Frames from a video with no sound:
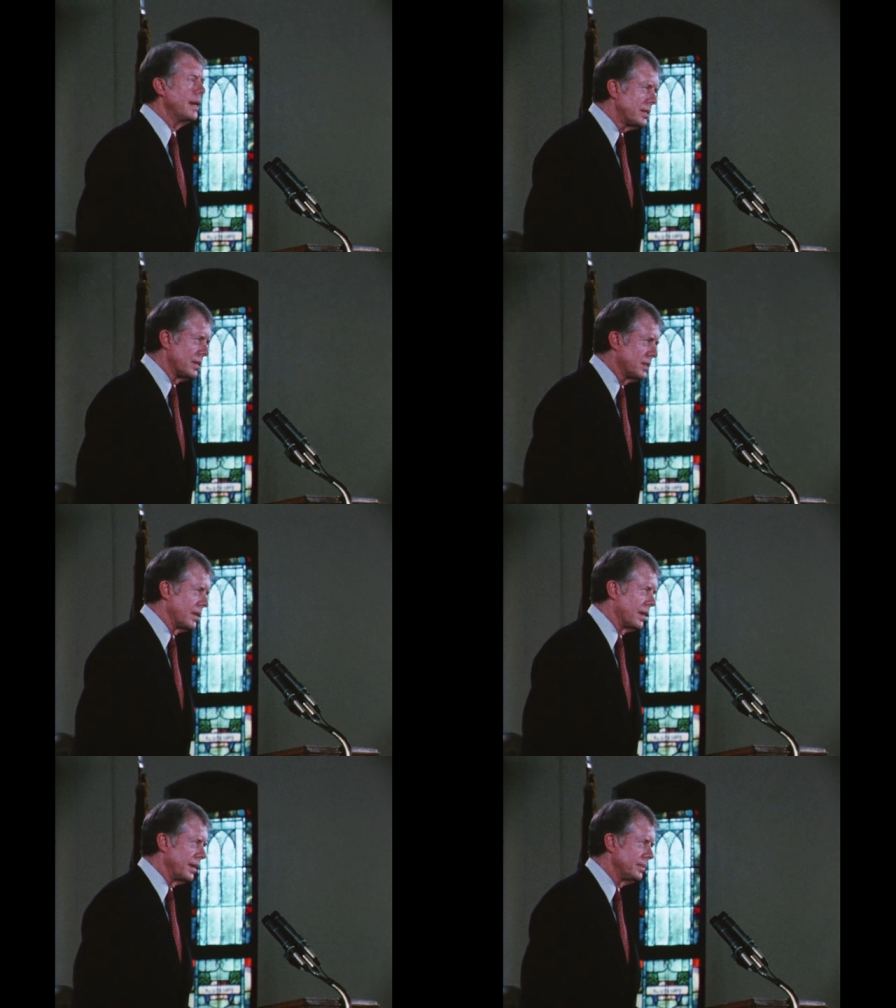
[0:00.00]

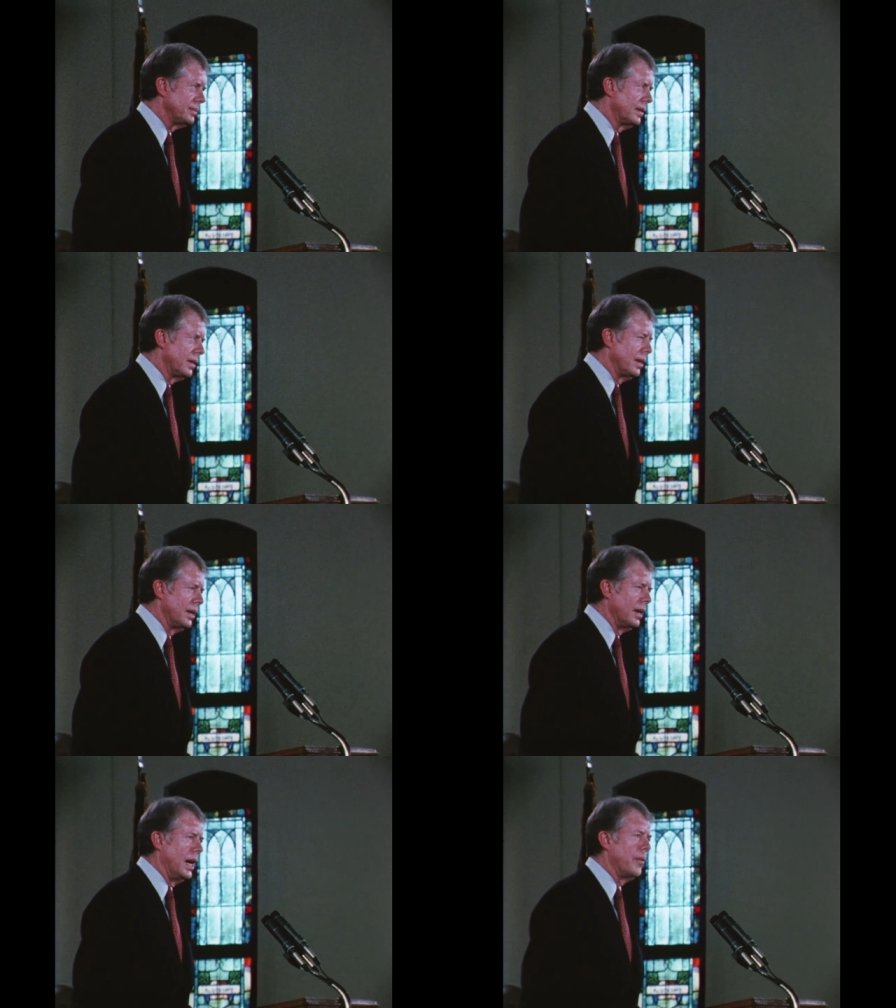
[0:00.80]
necessary,
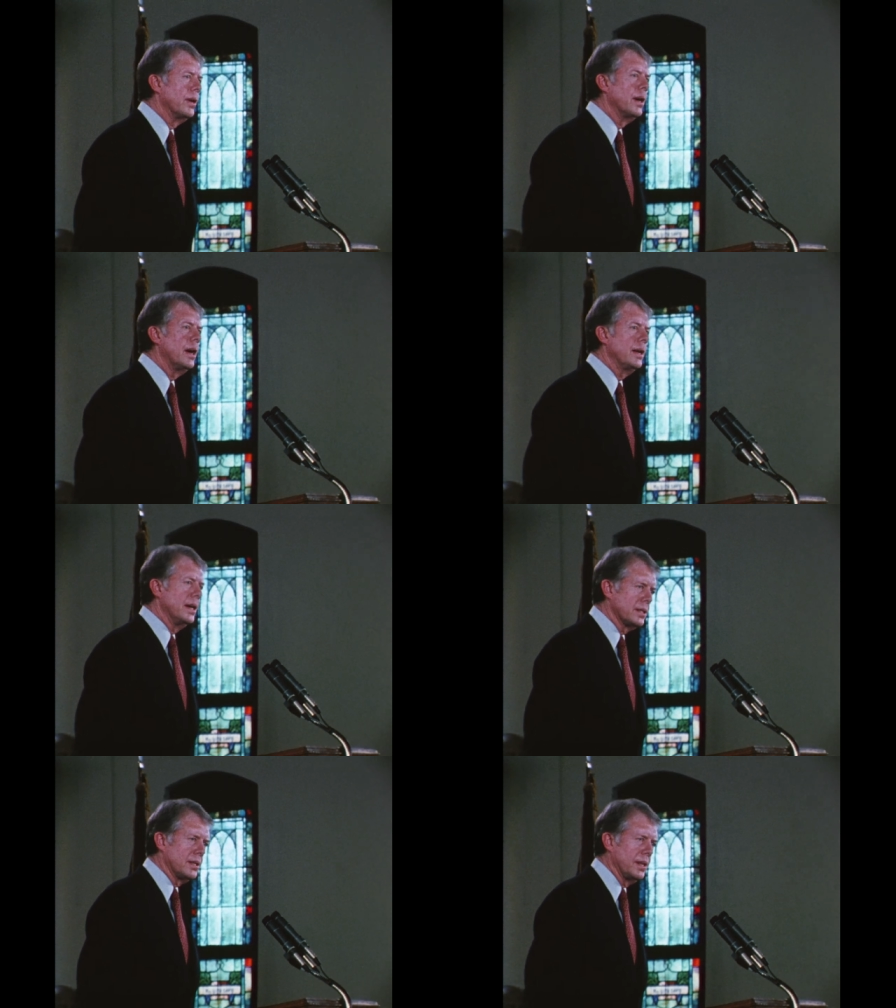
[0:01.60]
I will not
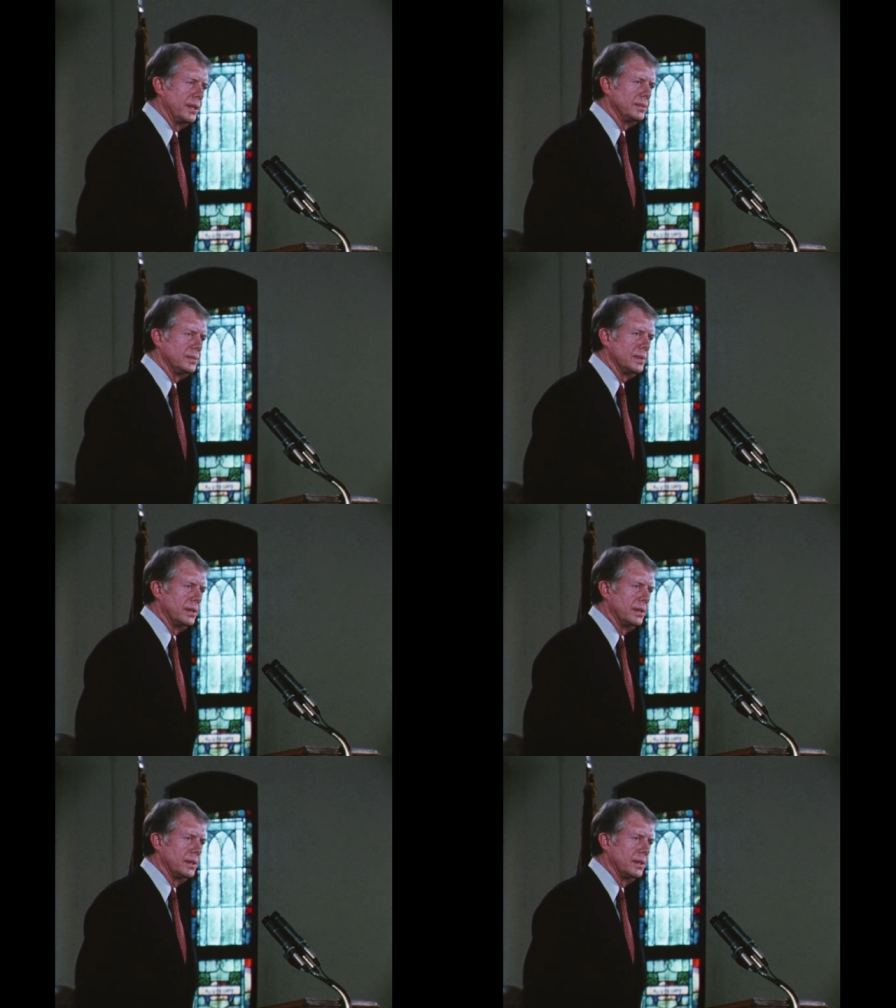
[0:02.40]
hesitate